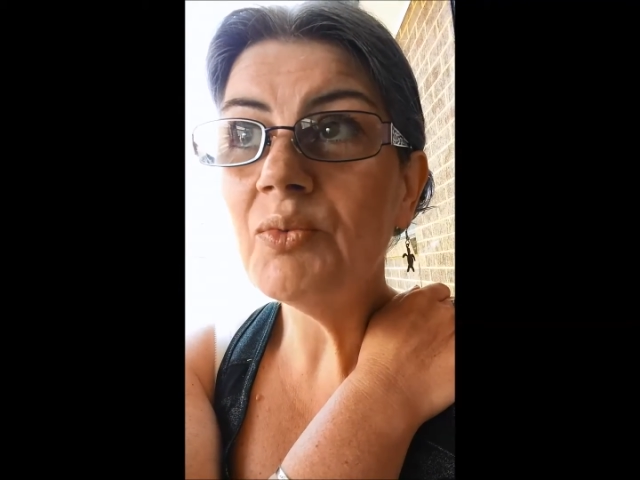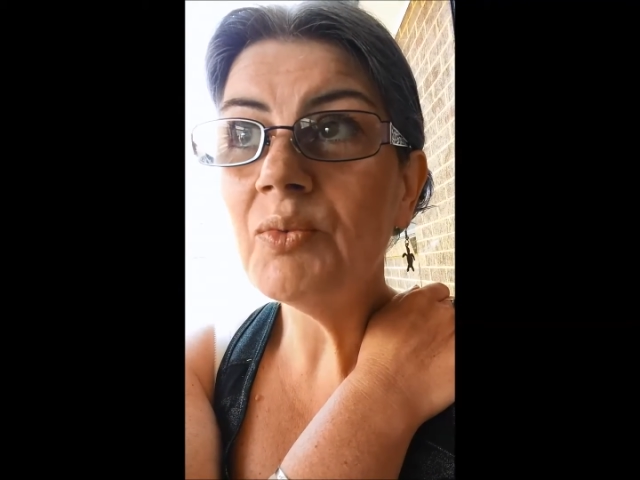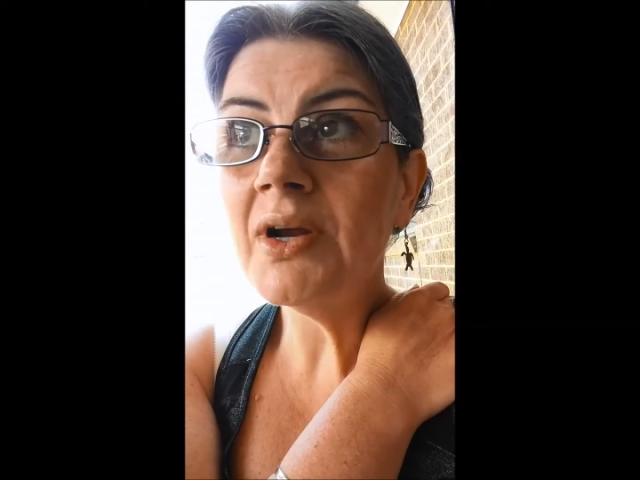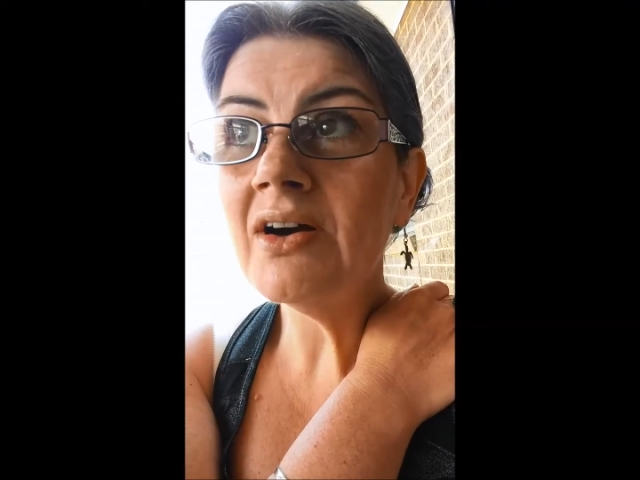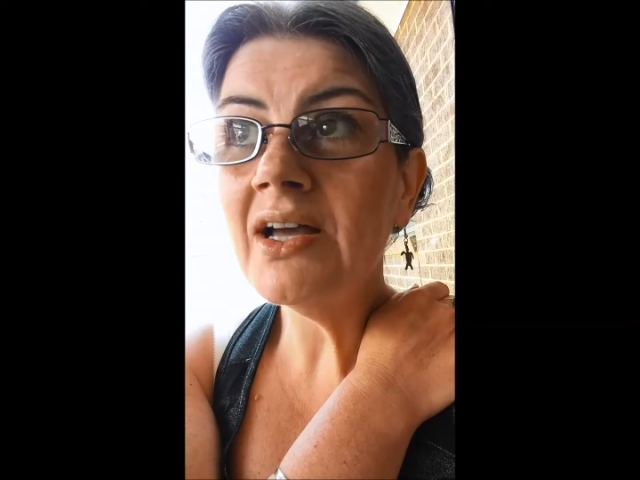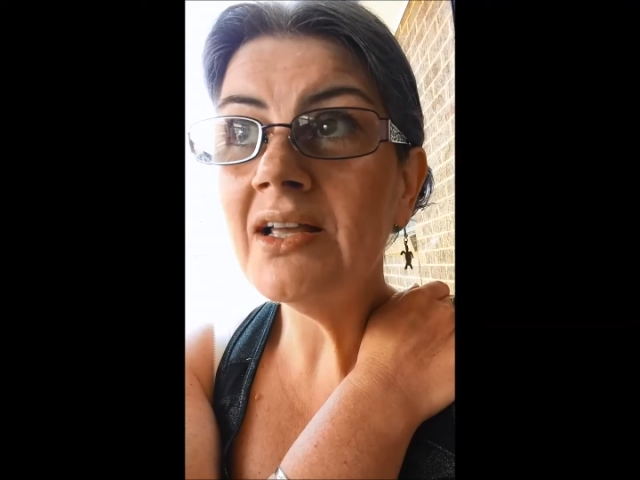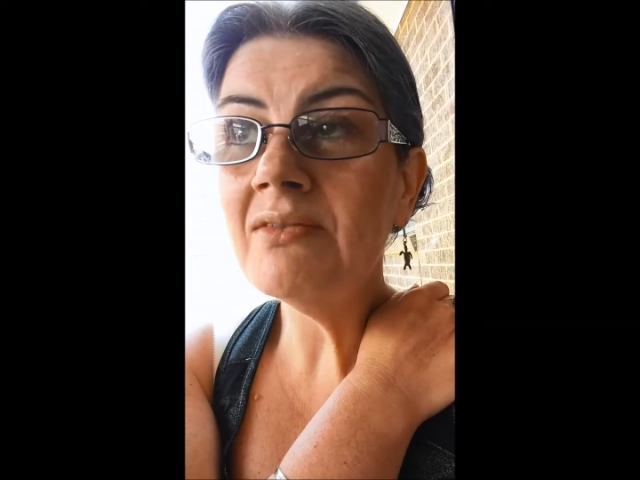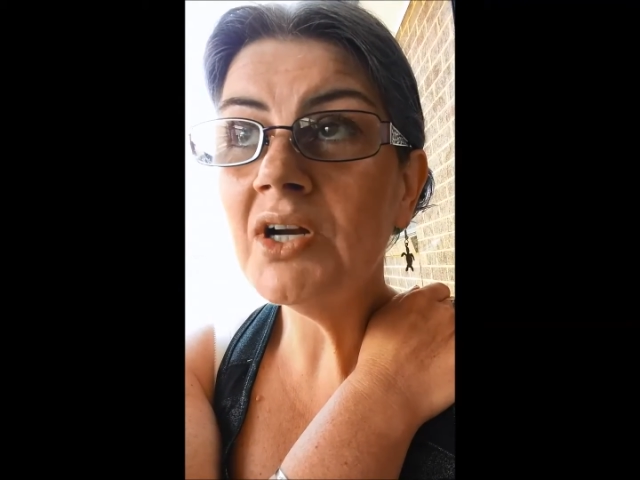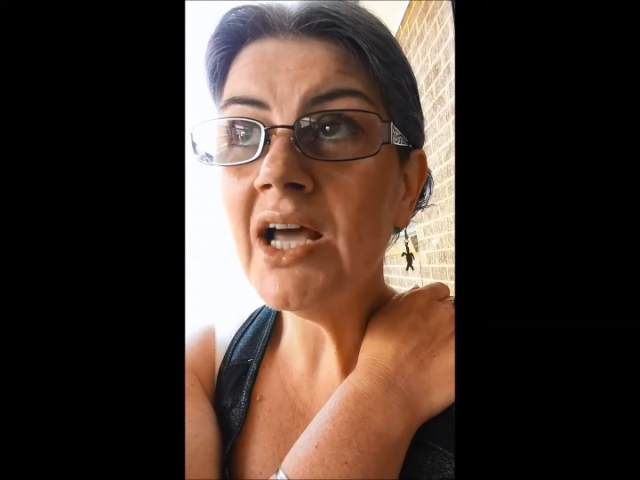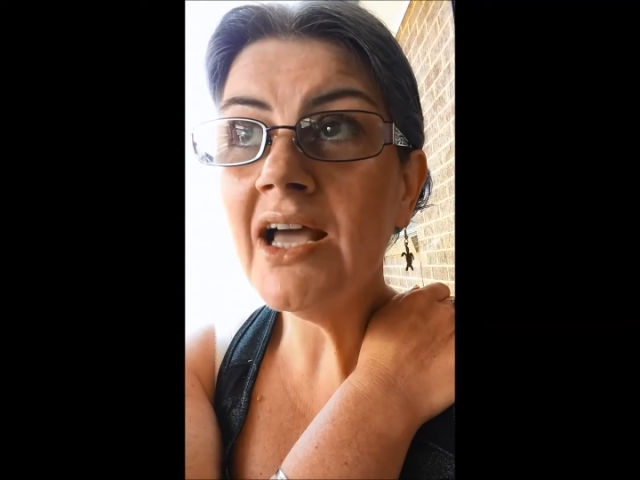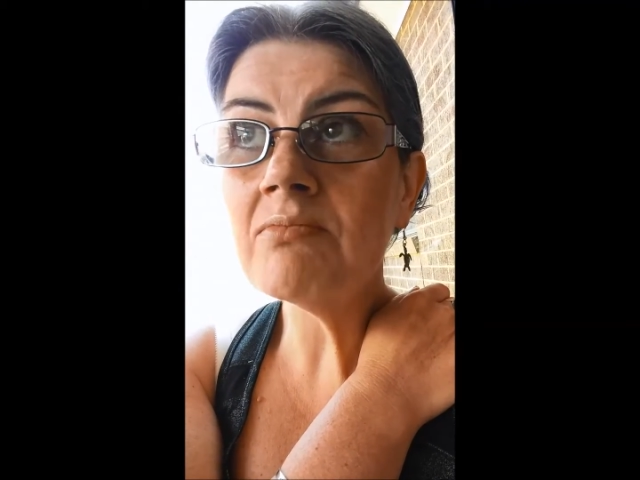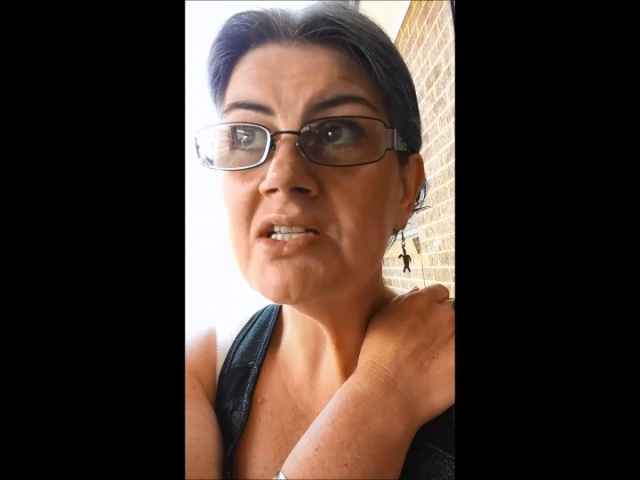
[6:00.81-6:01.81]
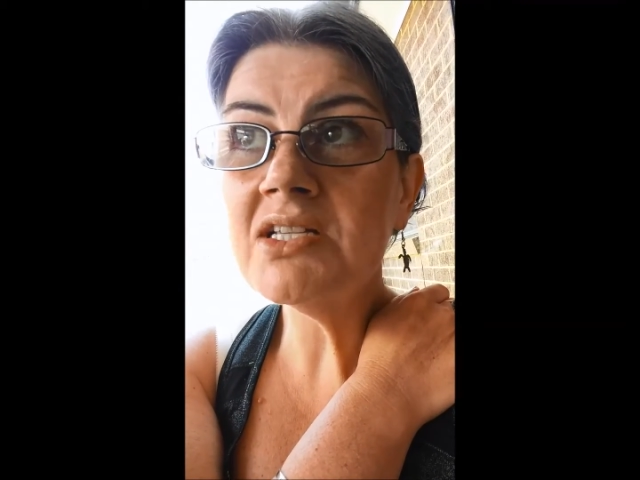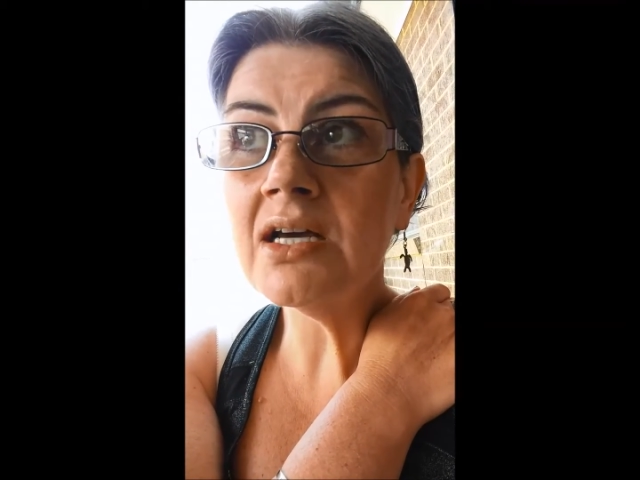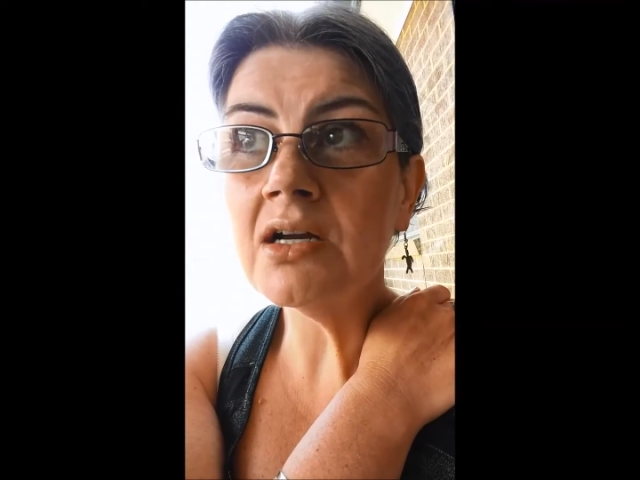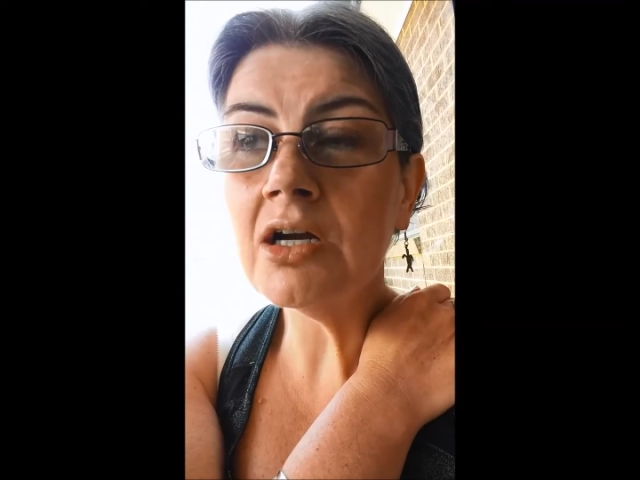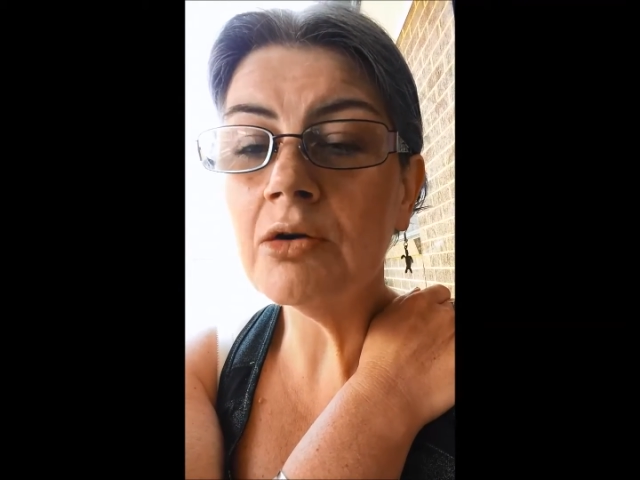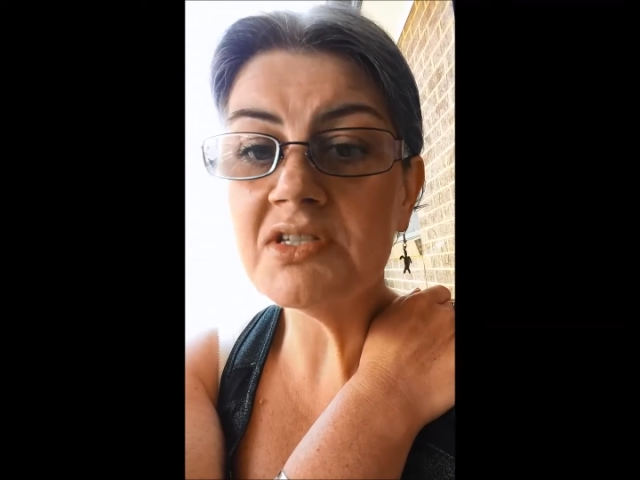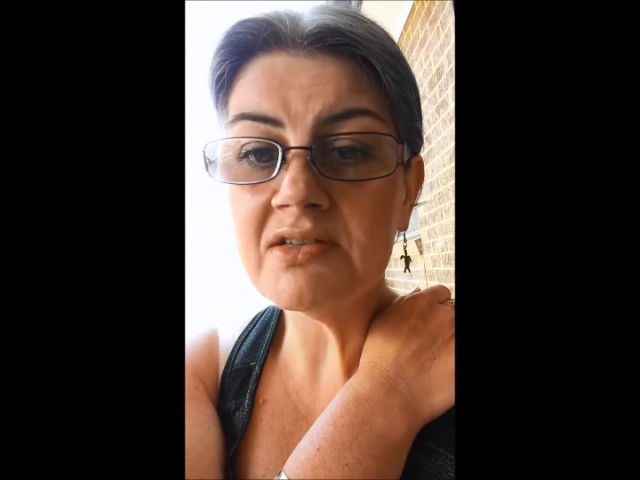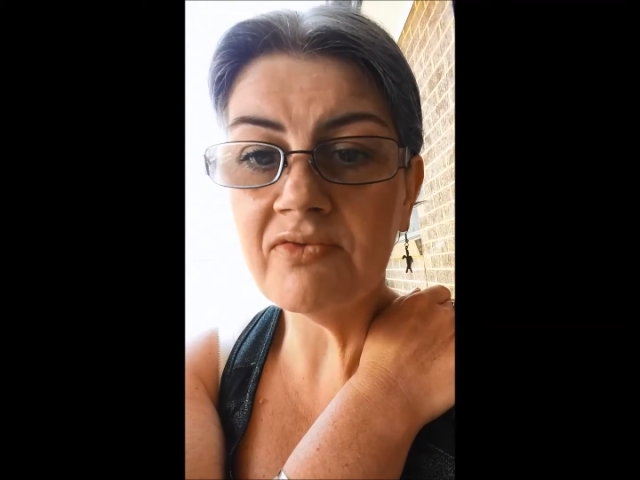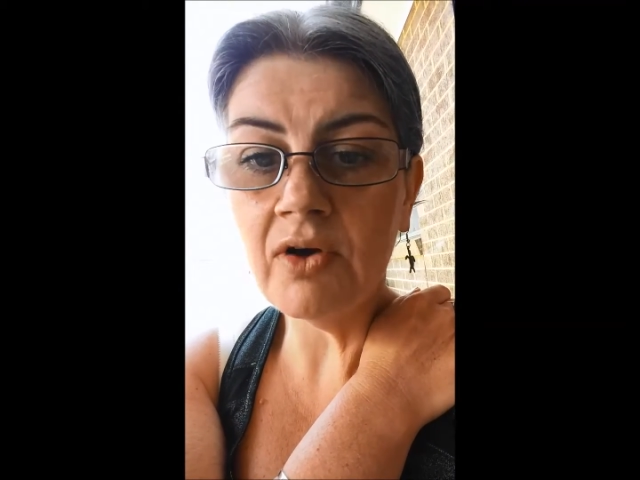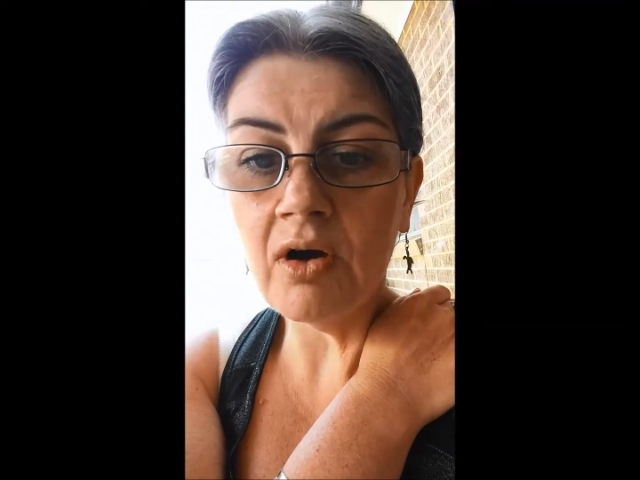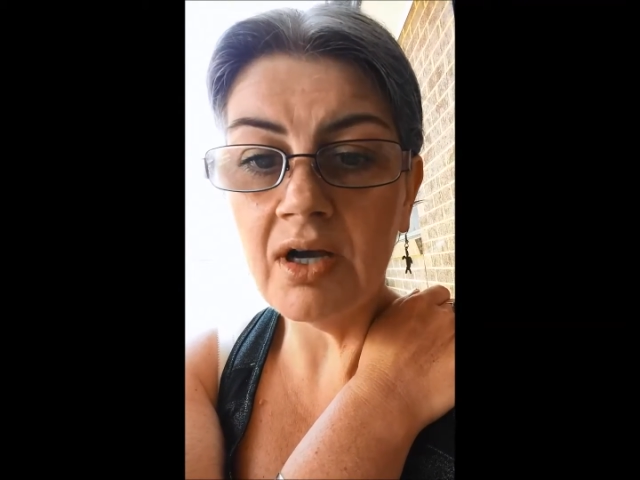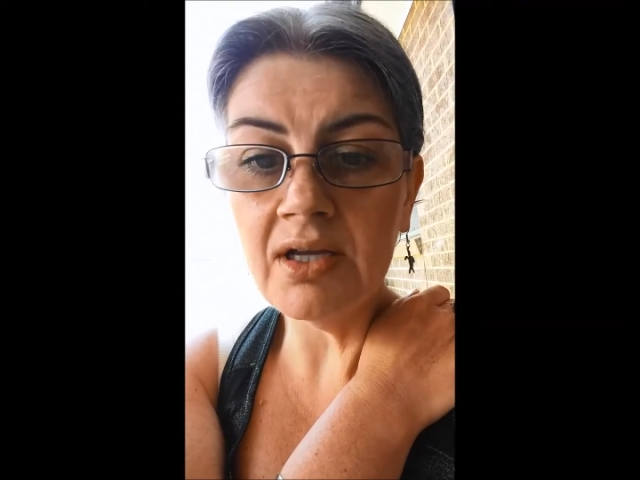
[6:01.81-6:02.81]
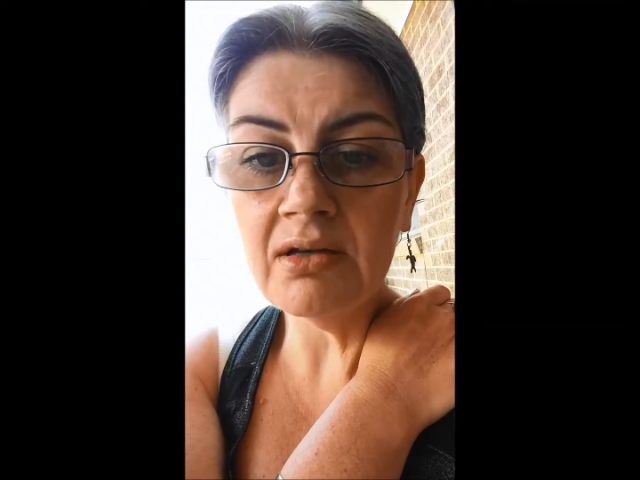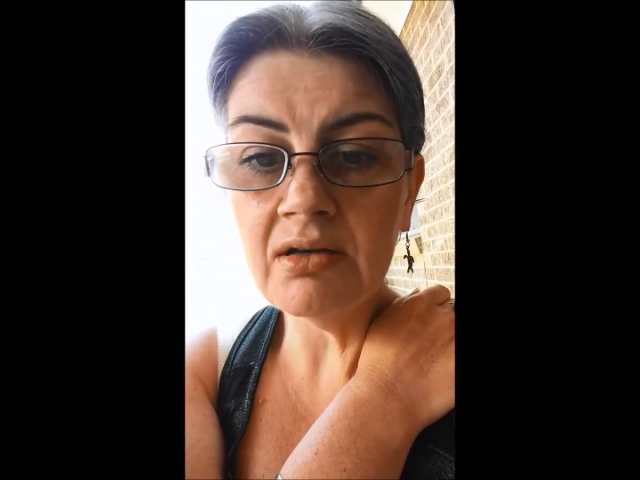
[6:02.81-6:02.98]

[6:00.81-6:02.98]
When I had my son, I was fine.